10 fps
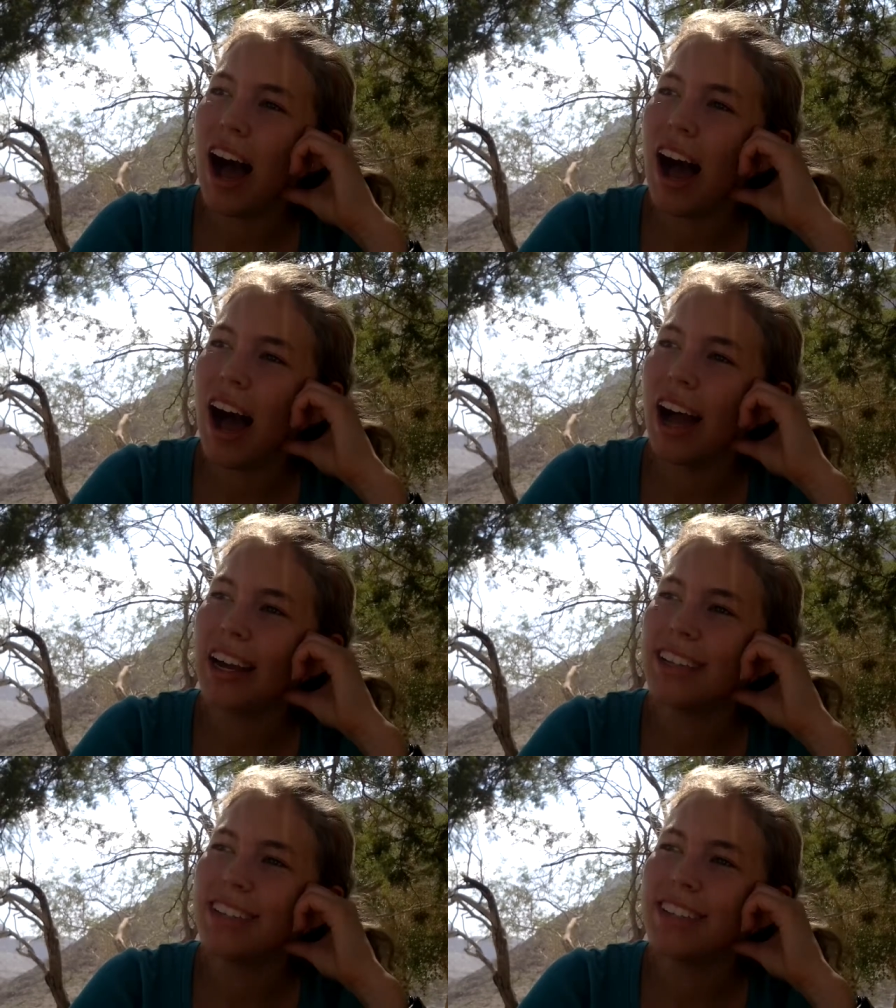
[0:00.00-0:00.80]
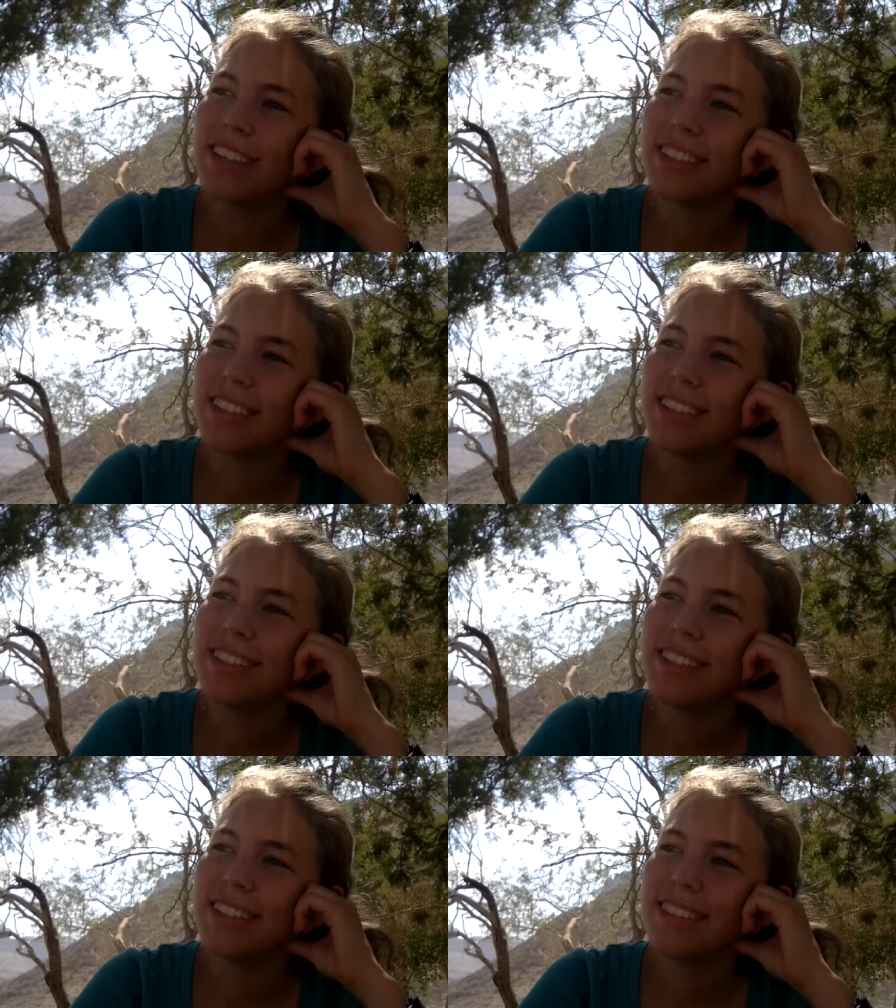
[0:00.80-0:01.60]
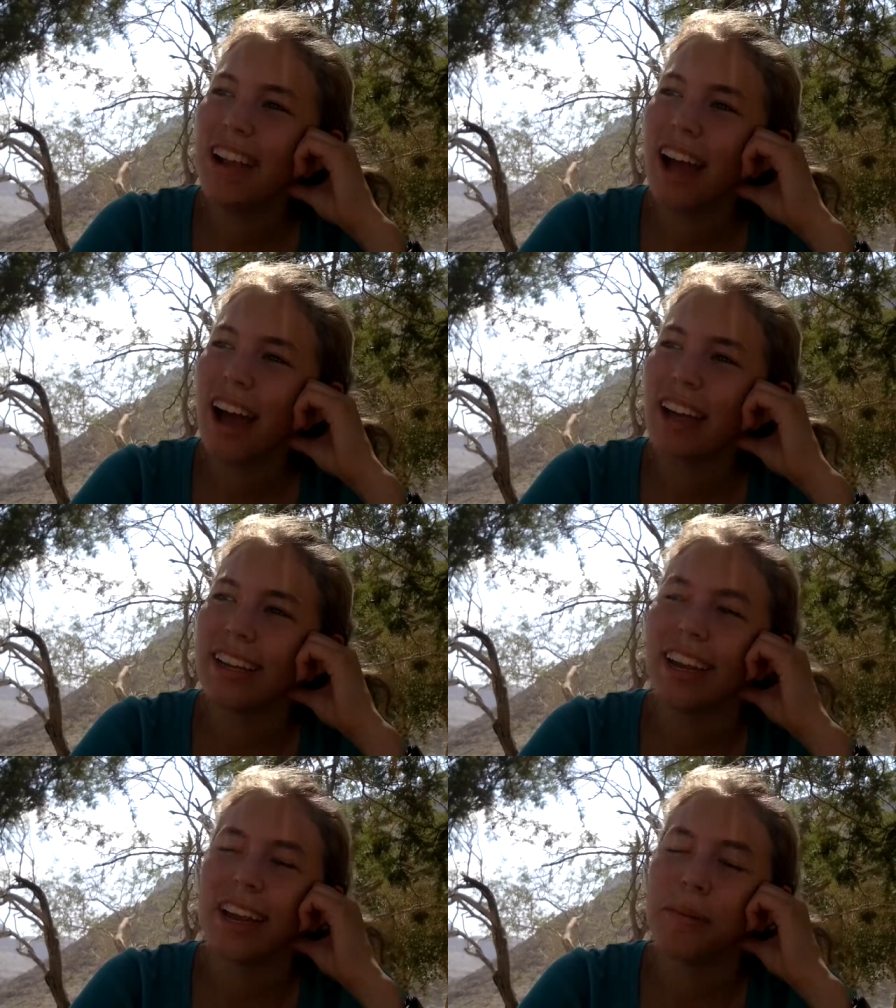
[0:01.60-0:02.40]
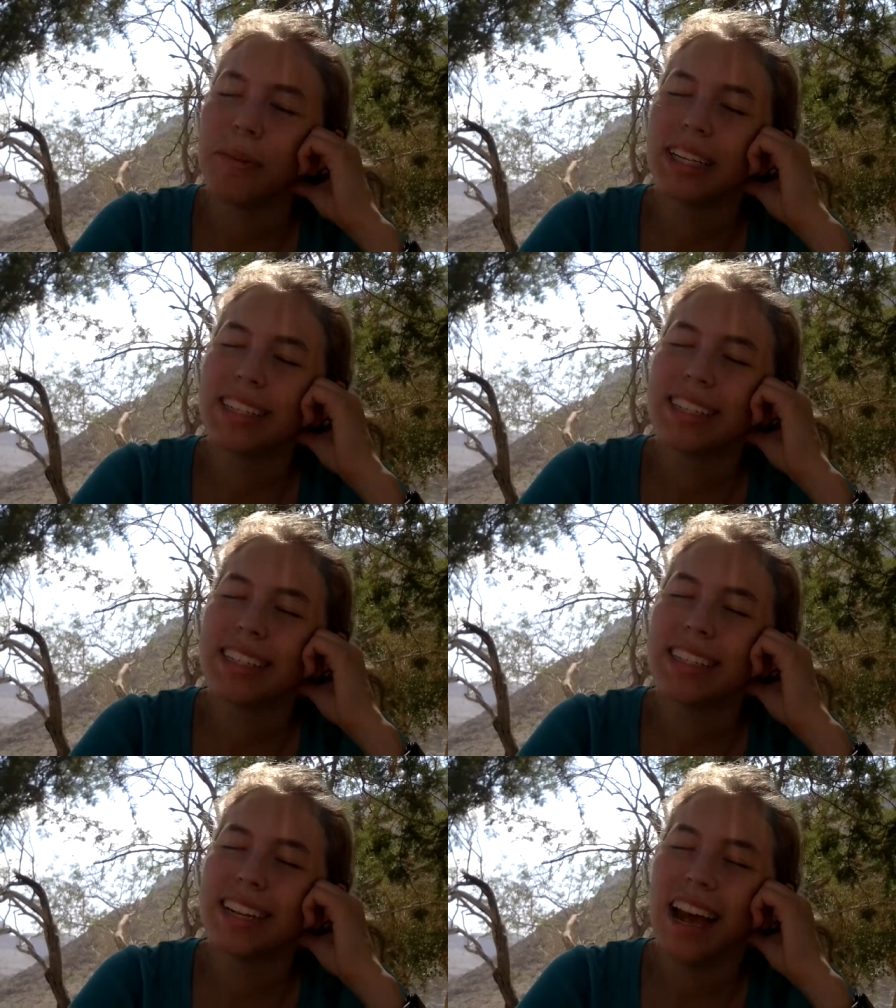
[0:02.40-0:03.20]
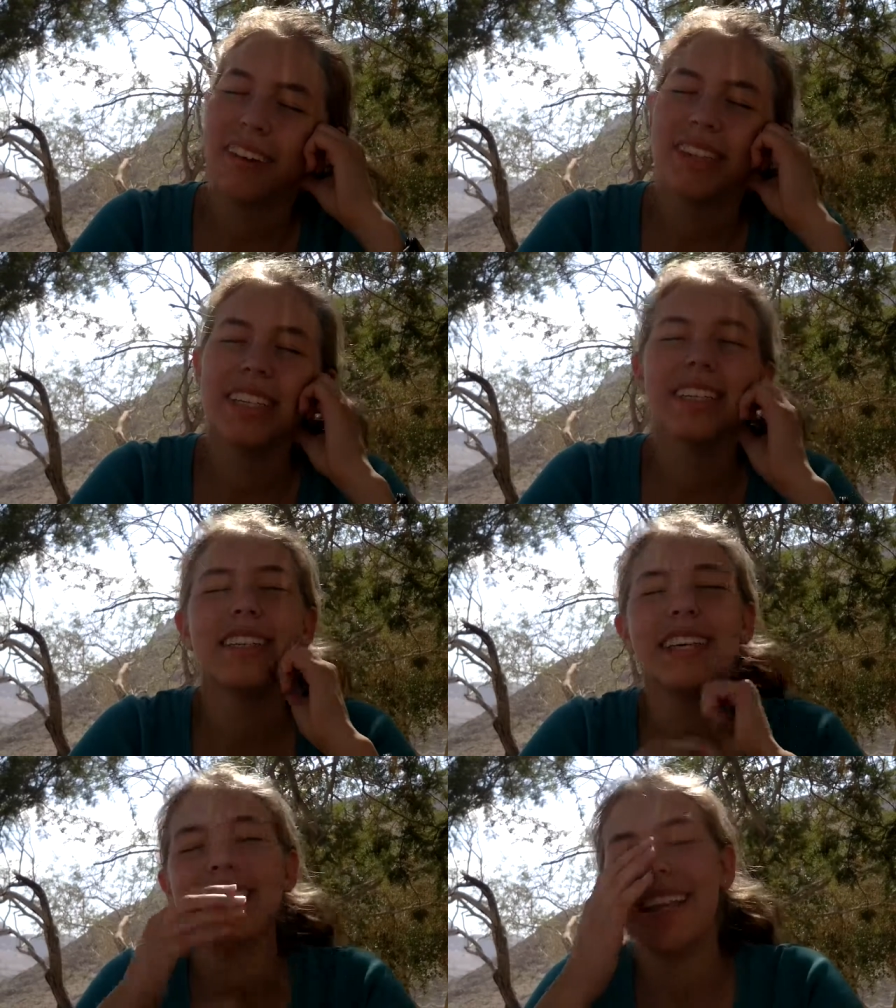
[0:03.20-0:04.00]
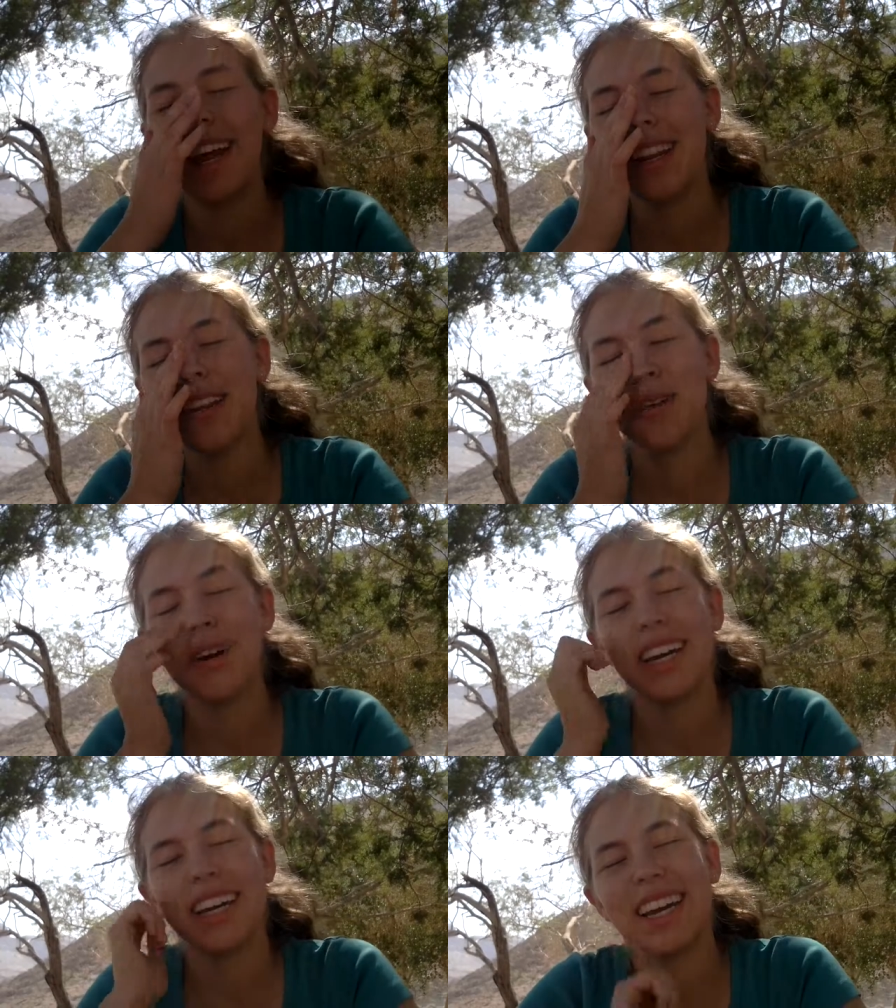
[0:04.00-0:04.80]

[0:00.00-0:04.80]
I just, I can't imagine having it any other way.